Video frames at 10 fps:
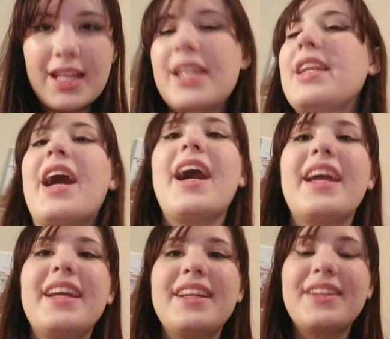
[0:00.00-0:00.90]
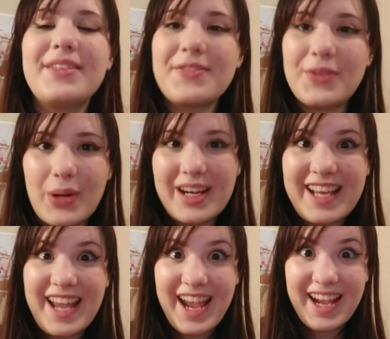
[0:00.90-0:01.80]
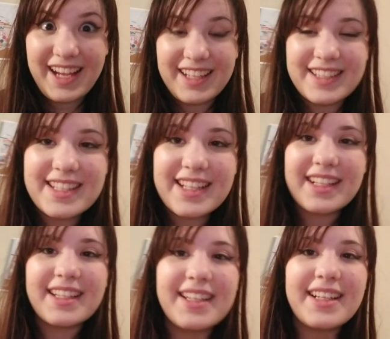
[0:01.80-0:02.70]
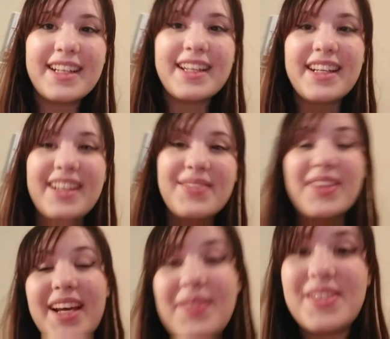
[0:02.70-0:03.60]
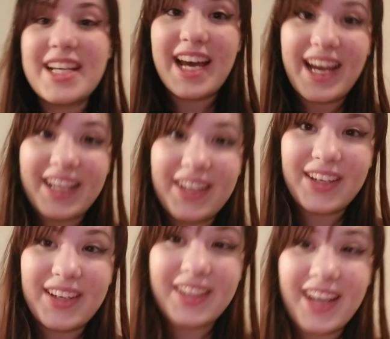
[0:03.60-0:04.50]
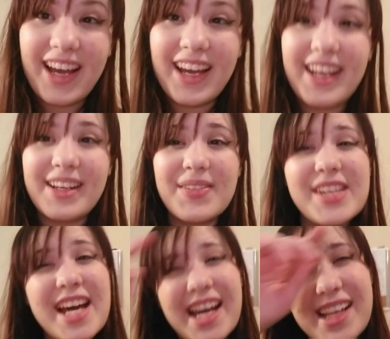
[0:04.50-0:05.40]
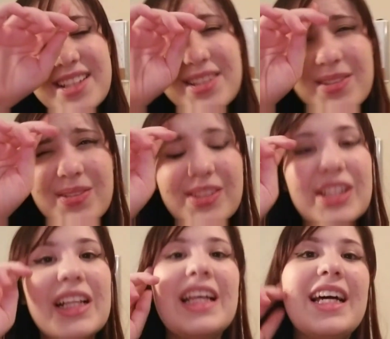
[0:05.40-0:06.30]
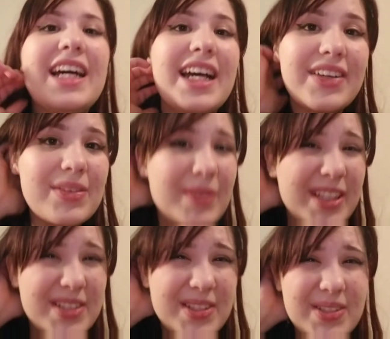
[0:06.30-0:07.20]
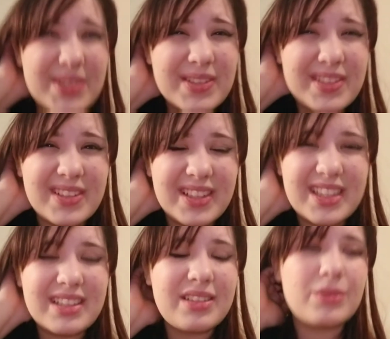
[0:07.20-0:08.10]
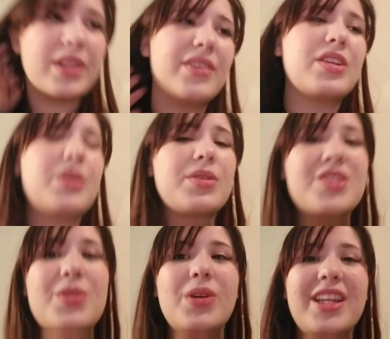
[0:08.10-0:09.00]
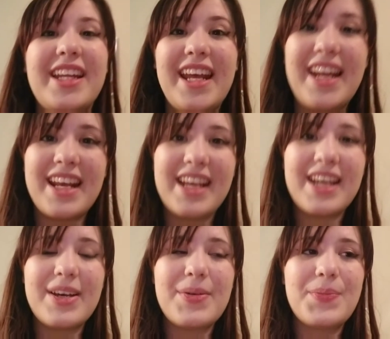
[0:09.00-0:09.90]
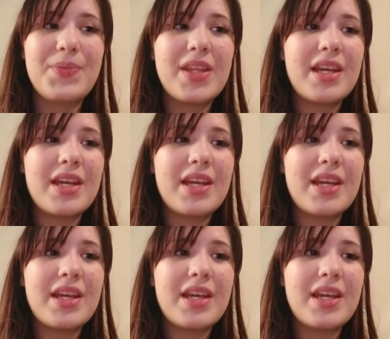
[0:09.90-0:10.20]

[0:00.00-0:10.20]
9:48, but I'm tired. I am in high school. I have to be I have to go to school at 8 a.m.